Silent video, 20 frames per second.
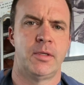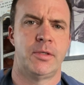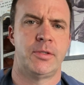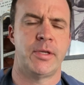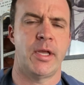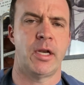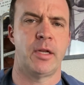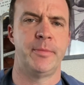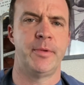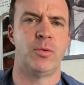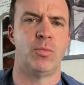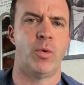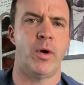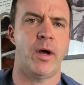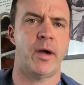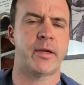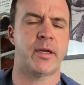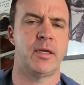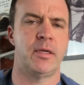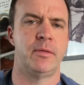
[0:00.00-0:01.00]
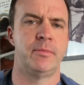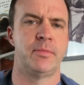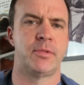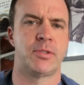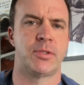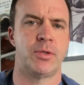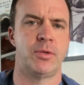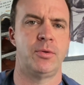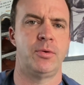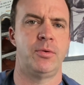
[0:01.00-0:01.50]
Gentlemen, welcome
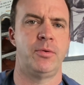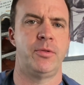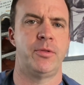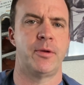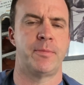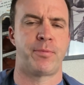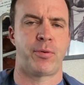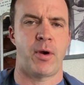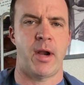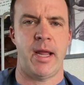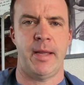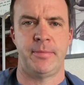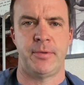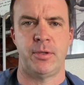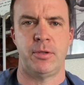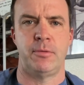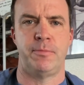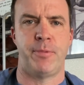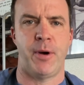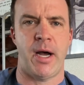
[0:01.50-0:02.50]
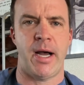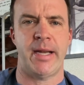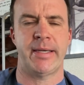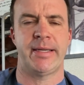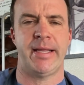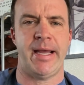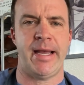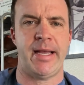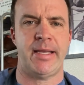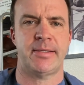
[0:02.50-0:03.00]
to the Prime Dude
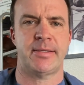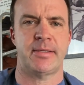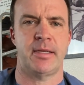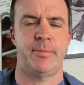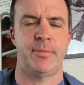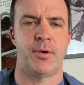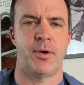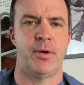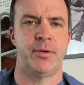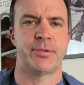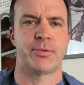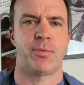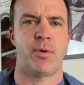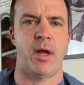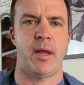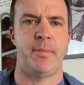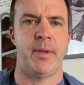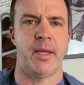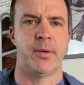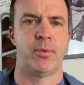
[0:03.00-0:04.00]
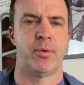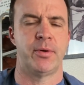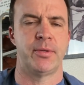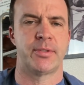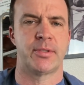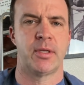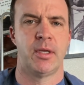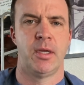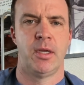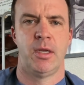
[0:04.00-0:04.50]
podcast. I'm your host, Rob
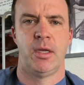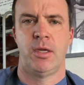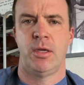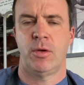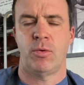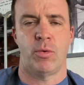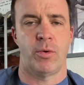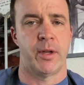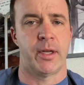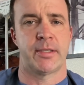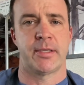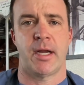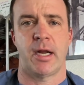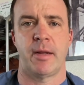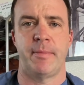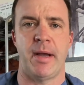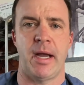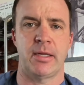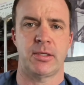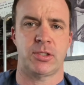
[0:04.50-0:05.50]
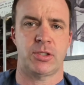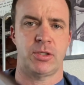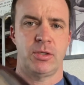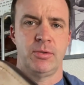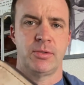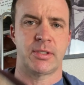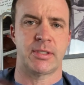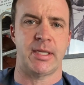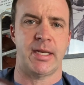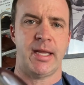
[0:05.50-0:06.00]
Edwards. We're going to talk about
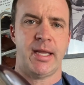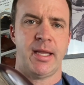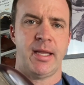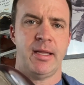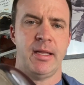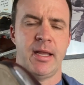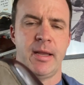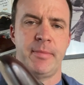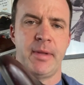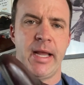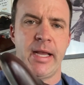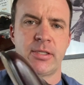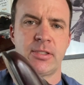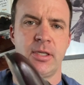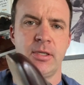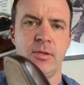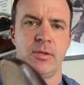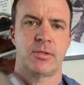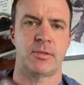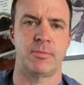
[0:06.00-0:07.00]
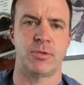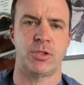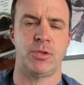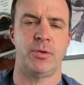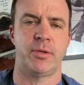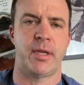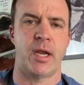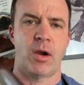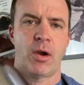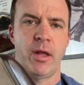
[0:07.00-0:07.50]
shoes today. I'm going to actually do some shoe
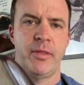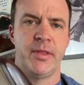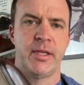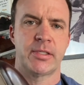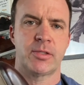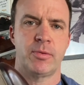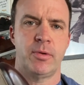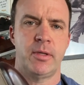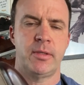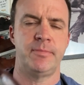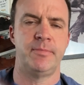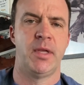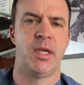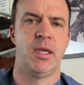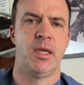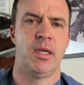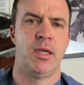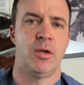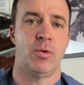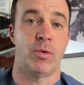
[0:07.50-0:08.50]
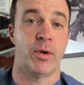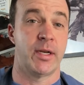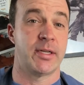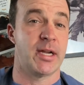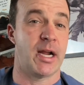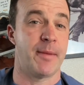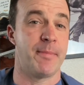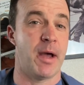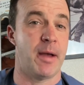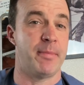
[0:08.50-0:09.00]
care on this one. We're going to
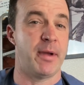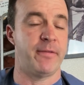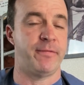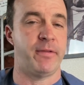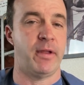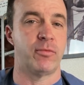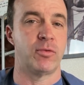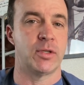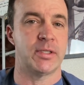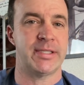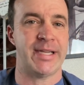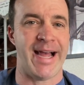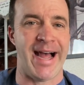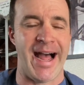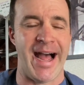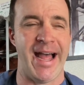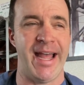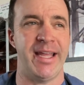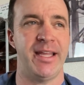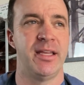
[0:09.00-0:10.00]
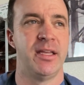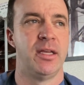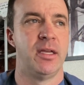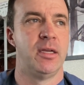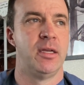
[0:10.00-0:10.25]
talk about my favorite tie.